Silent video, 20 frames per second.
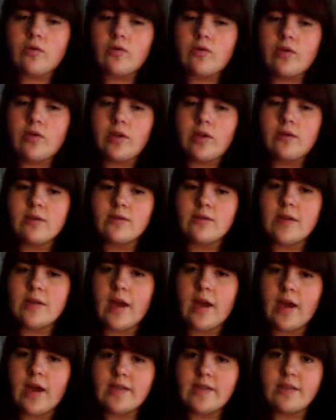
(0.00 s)
videos
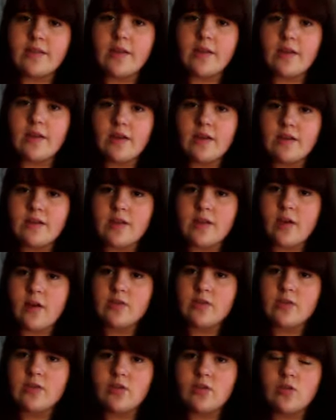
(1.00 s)
that I deleted because I
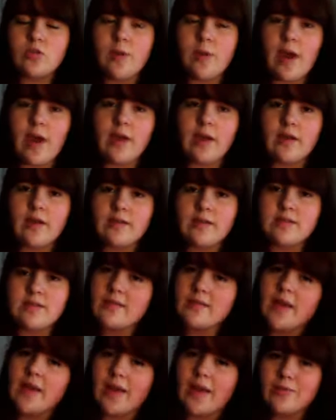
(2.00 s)
was a douchebag, and I
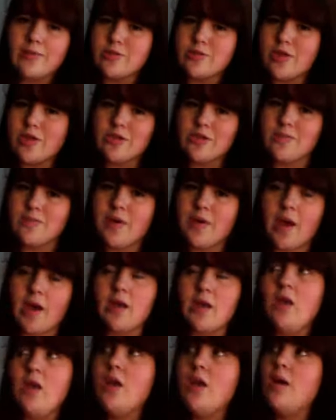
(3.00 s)
still am, just not as bad.
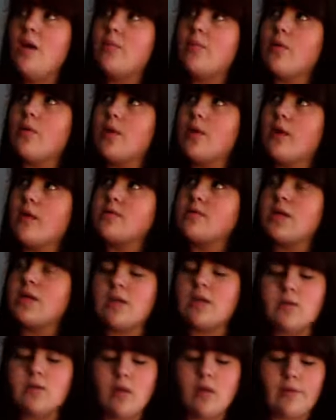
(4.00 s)
But when I was,
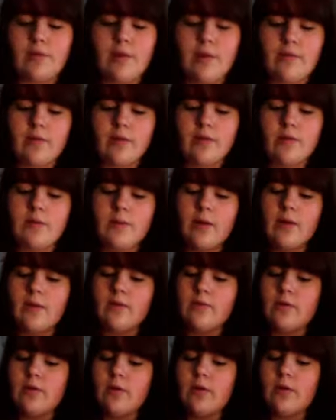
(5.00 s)
like, 11,
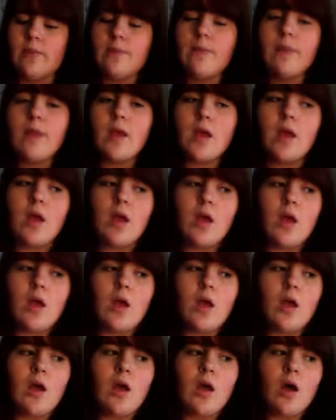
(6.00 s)
12, you know.
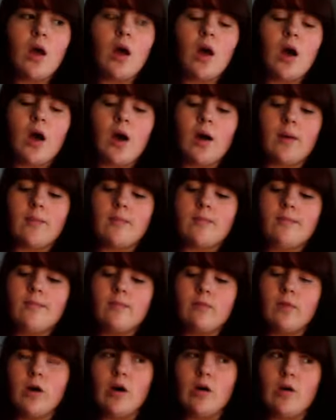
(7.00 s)
I
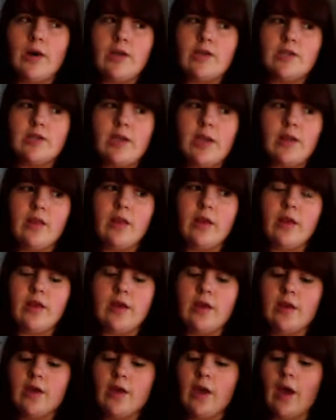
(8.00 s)

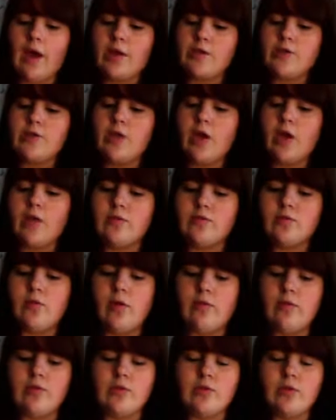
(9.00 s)
just thought I was
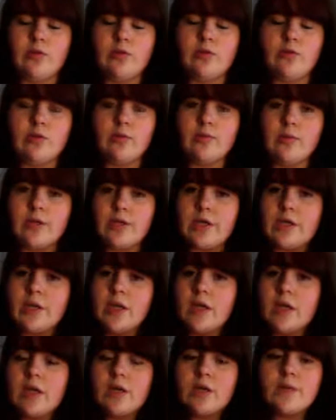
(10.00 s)
12 years old for a minute.
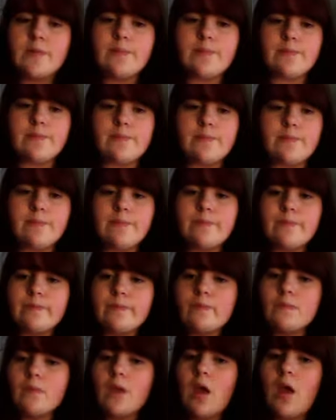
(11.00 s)

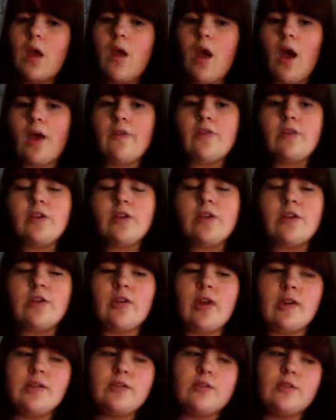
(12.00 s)
I feel like you
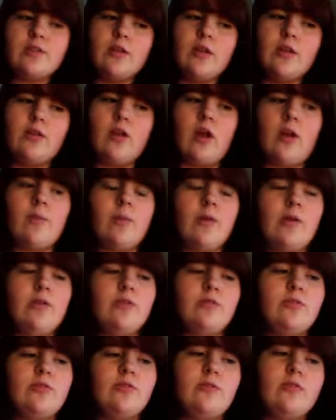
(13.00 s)
guys, a lot of my
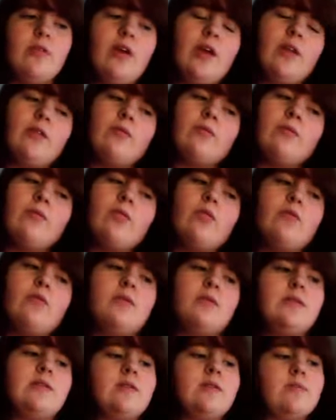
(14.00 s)
new, like, more
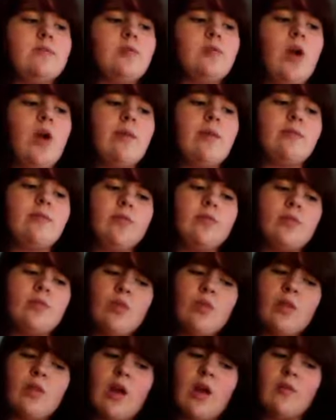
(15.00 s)
recent subscribers don't
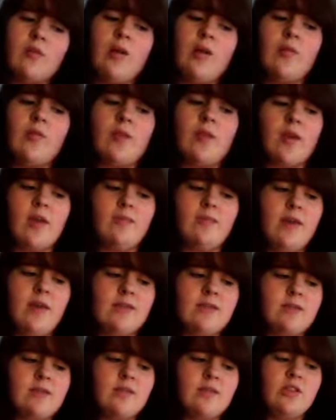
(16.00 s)
know a lot about me. I
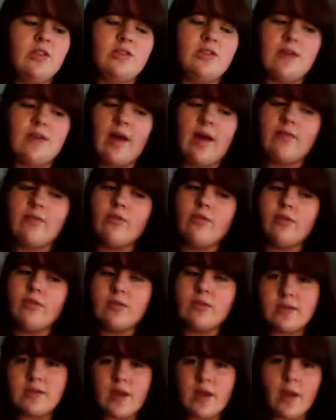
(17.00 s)
basically just sat in front of
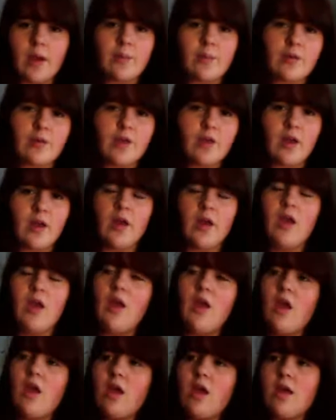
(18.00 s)
this camera thing
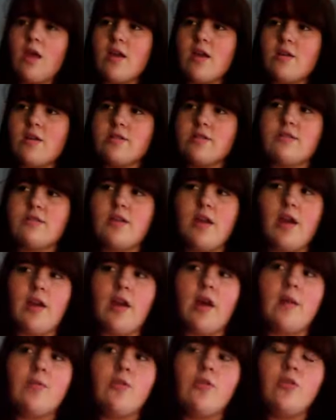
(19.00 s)
and said,
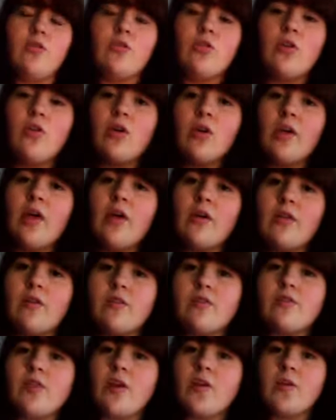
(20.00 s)
I'm a unicorn, I don't give
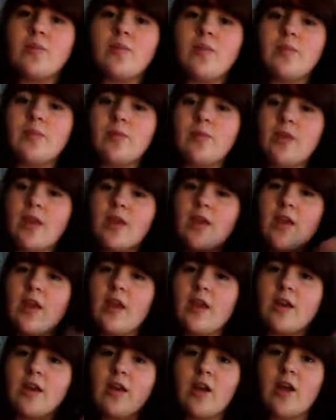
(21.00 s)
a fuck what people think,
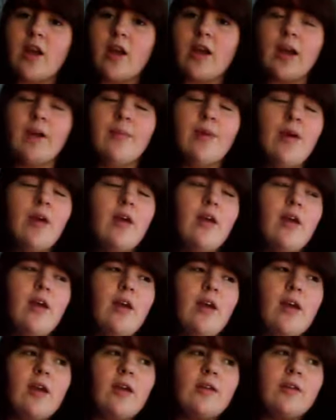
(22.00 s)
and here I am.
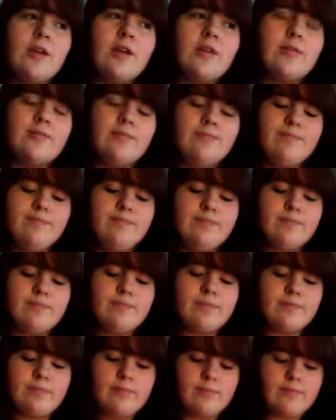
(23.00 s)
And,
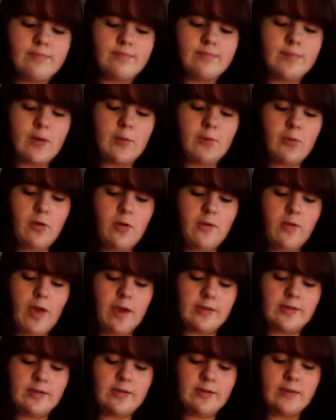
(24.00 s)
people have
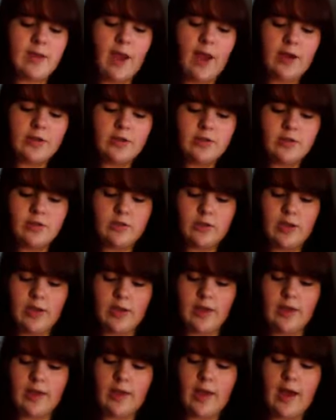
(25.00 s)

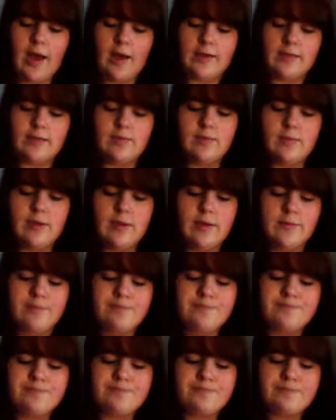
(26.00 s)
asked me,
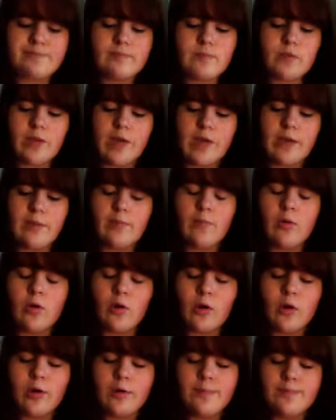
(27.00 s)
like,
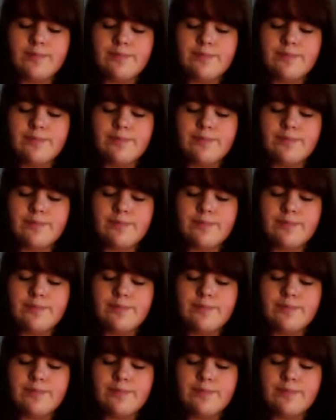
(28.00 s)
more